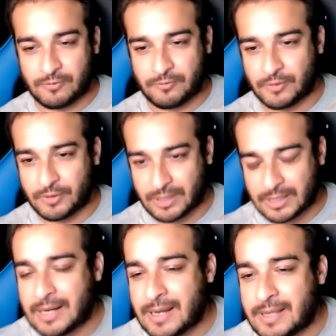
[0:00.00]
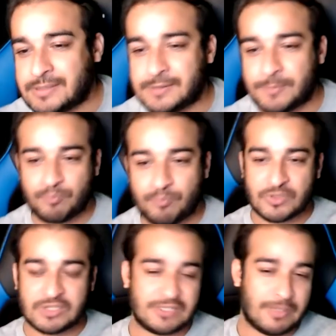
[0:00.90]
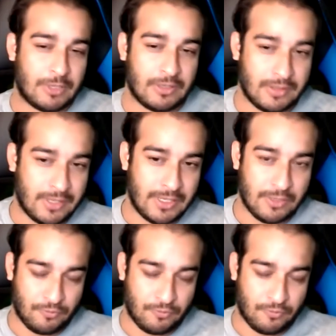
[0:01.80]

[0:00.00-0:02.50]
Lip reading: for the clients. Similarly,